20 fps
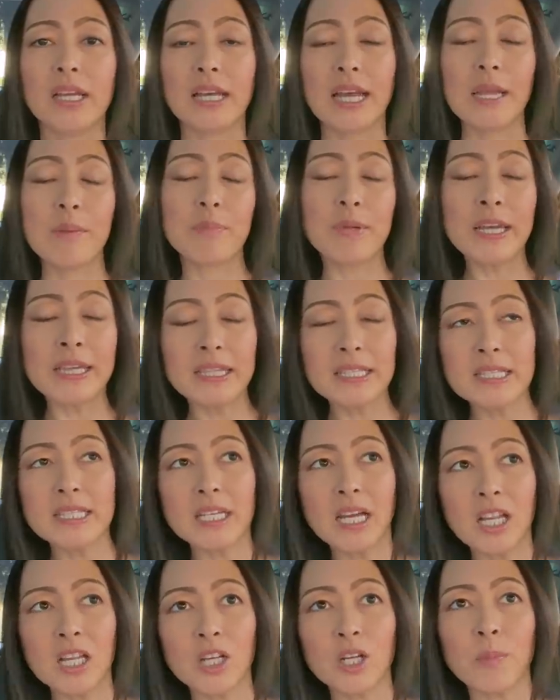I picked this
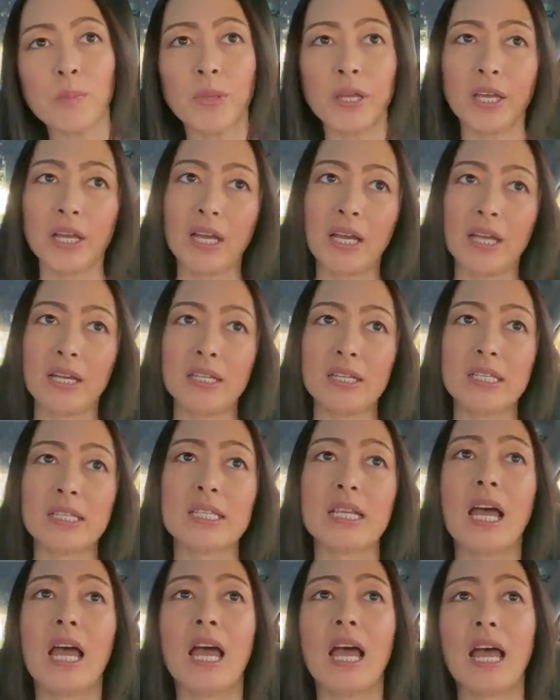color
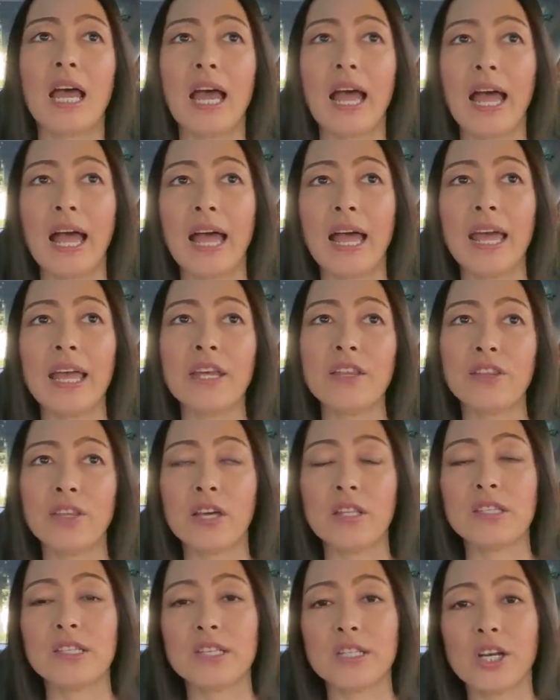because I
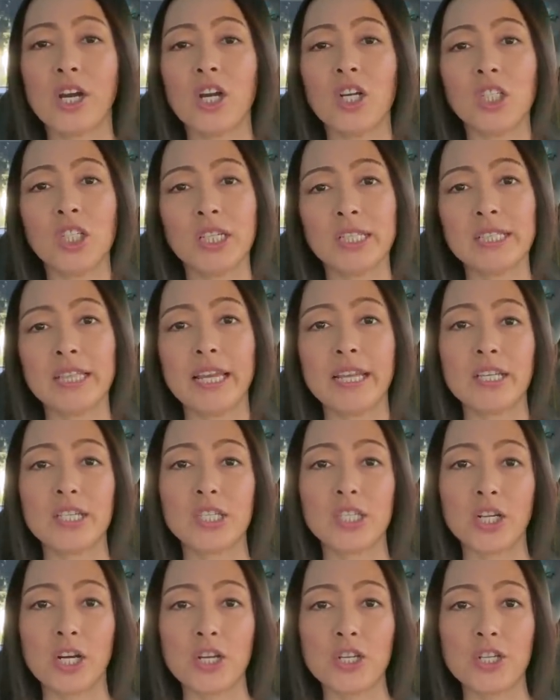thought this car looked like a
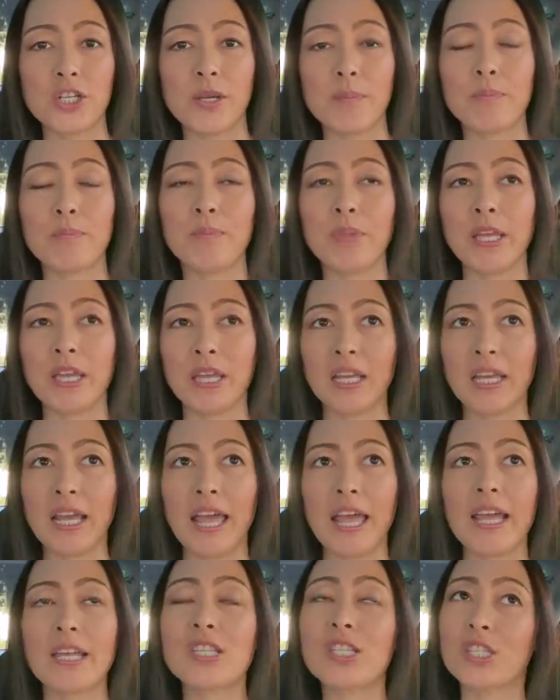starship, being
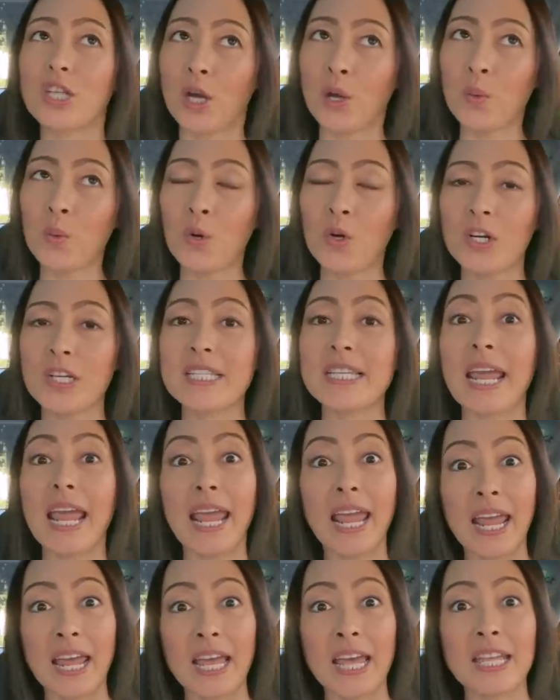a Star Wars
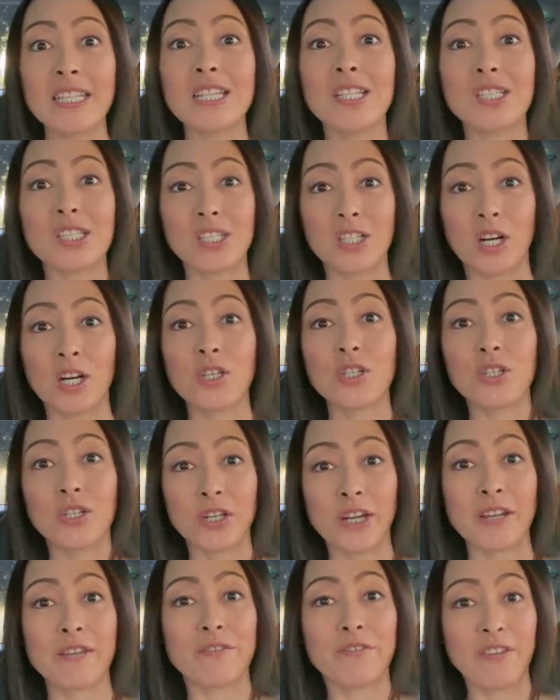and Star
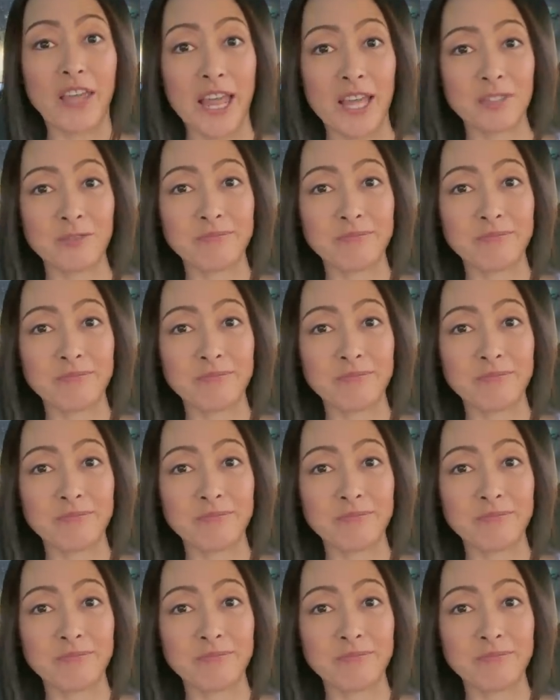Trek fan.